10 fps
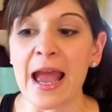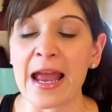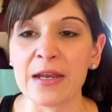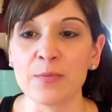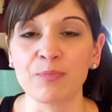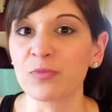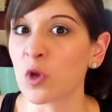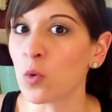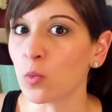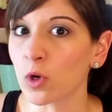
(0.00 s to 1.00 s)
And
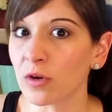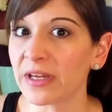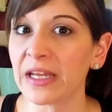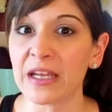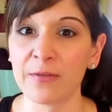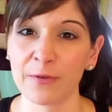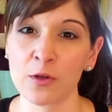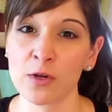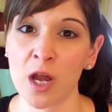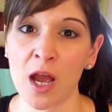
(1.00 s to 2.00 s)
don't worry if
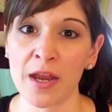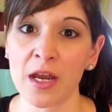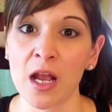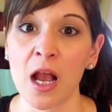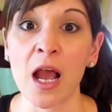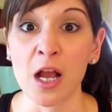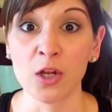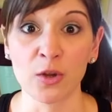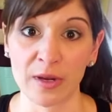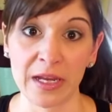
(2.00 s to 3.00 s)
you're not
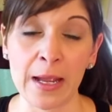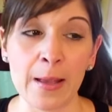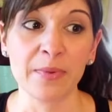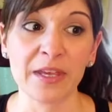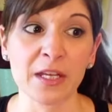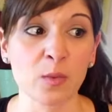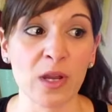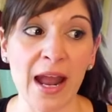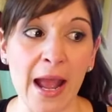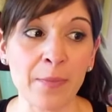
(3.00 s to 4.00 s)
hungry because
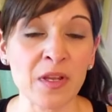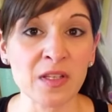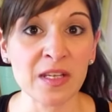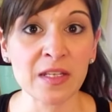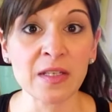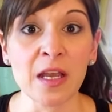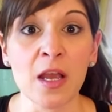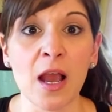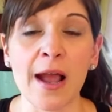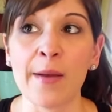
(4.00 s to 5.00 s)
what happens is
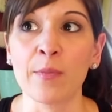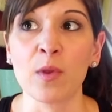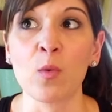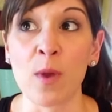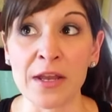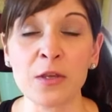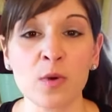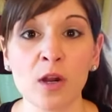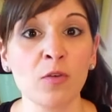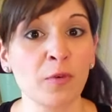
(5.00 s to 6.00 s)
um, when
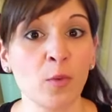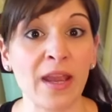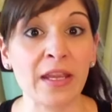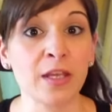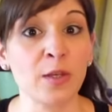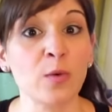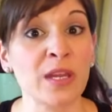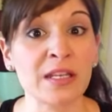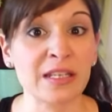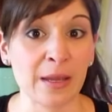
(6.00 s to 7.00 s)
you are overweight, you
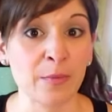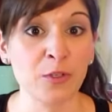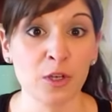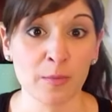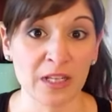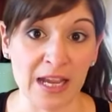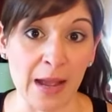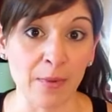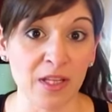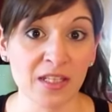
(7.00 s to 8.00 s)
can damage your
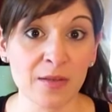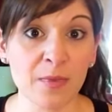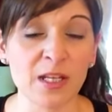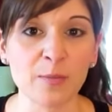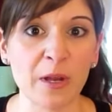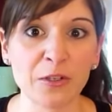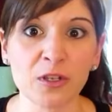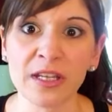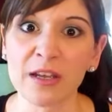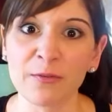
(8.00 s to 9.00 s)
metabolism,
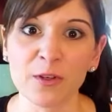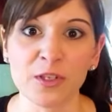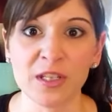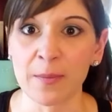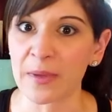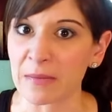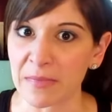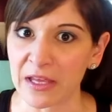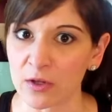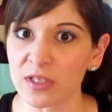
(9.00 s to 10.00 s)
especially if you're skipping
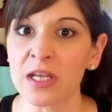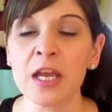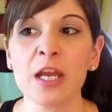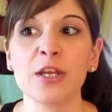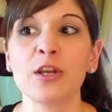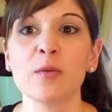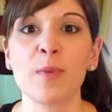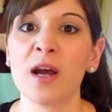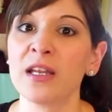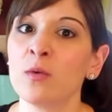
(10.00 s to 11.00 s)
meals. Your
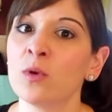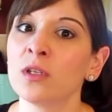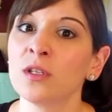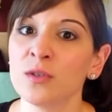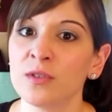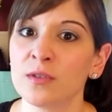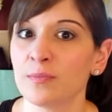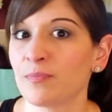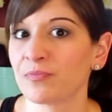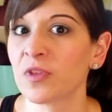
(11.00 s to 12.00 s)
body will lose
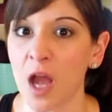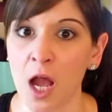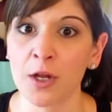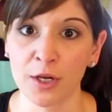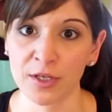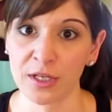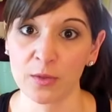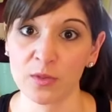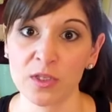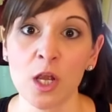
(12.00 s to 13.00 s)
the hunger
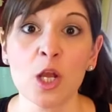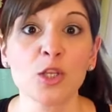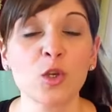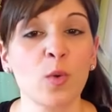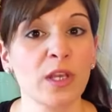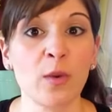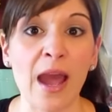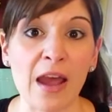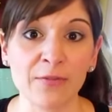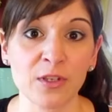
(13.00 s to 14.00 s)
cues. So what you
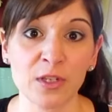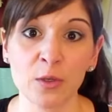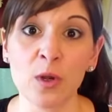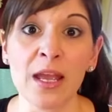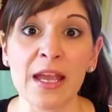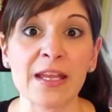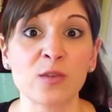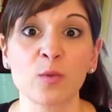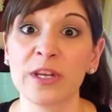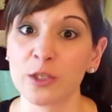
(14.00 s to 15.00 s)
have to do
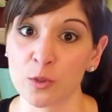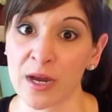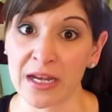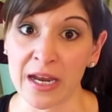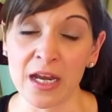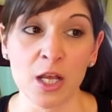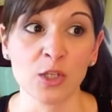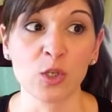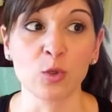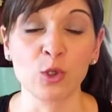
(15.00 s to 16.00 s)
is retrain it.
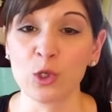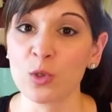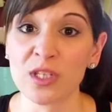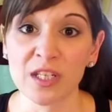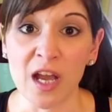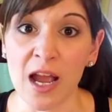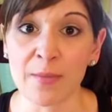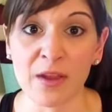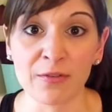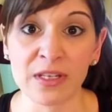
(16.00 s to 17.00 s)
So choose a
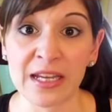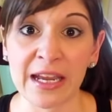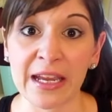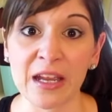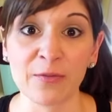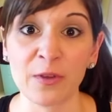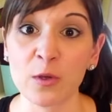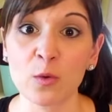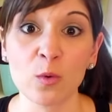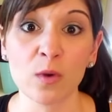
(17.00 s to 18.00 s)
time every day. If
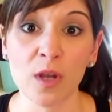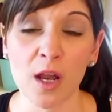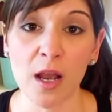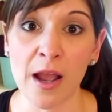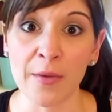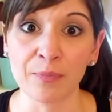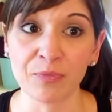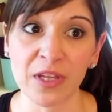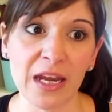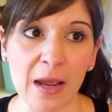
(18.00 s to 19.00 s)
you
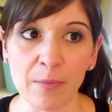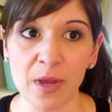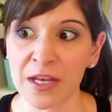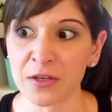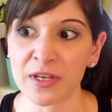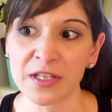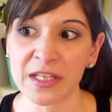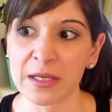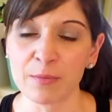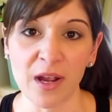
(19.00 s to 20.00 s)
um, get up and you need
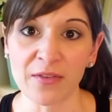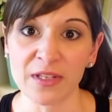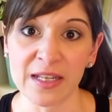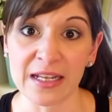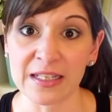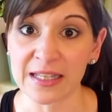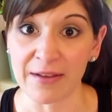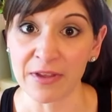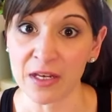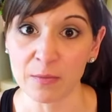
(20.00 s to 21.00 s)
to eat breakfast at
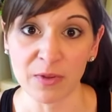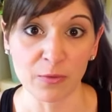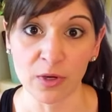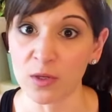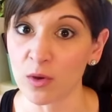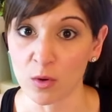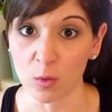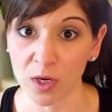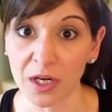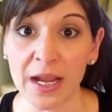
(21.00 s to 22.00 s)
7 before you go
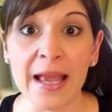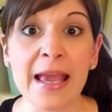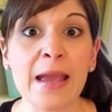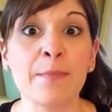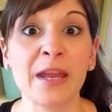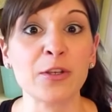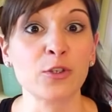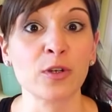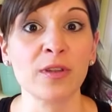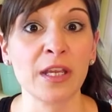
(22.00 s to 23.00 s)
to work, make
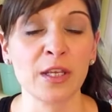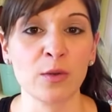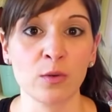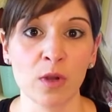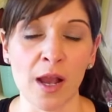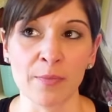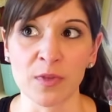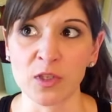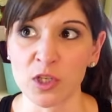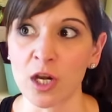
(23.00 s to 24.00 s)
sure that you
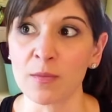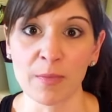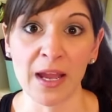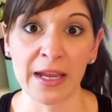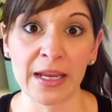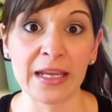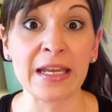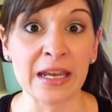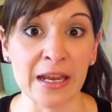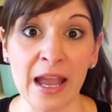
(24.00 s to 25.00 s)
um, start by
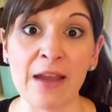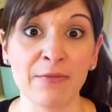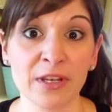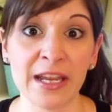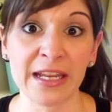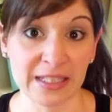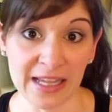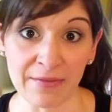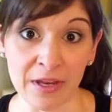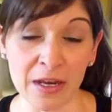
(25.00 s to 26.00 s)
eating every day at
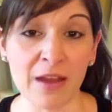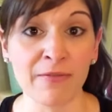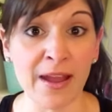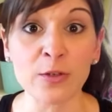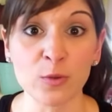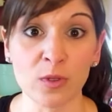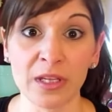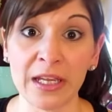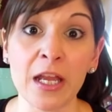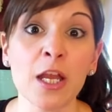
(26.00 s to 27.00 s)
7.
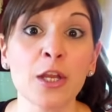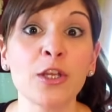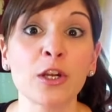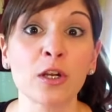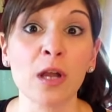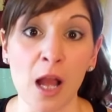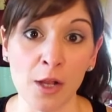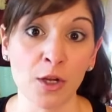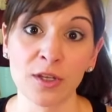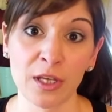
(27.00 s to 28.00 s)
Eventually, your
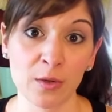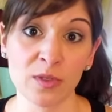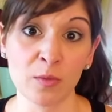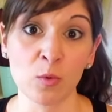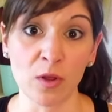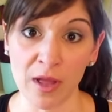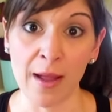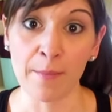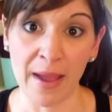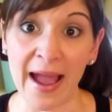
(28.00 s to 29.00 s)
hunger cues will
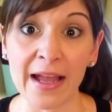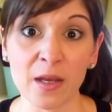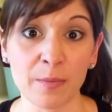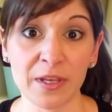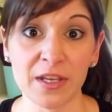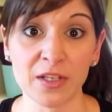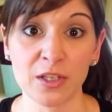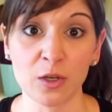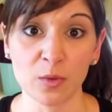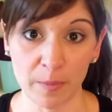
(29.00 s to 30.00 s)
come back
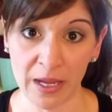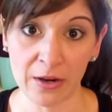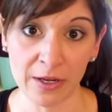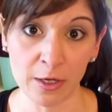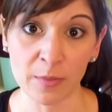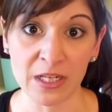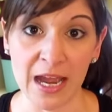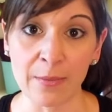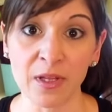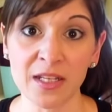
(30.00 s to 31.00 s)
because you're repairing your
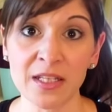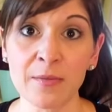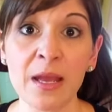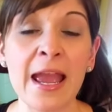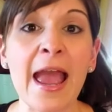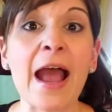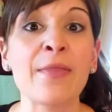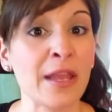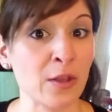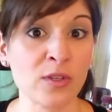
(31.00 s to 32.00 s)
metabolism
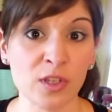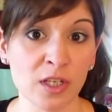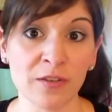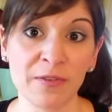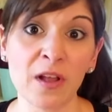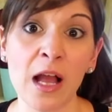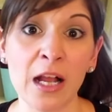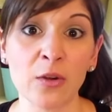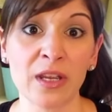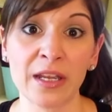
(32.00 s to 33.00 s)
and then you'll start to feel
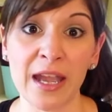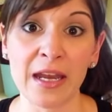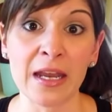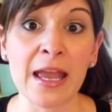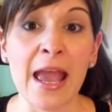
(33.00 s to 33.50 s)
hungry again.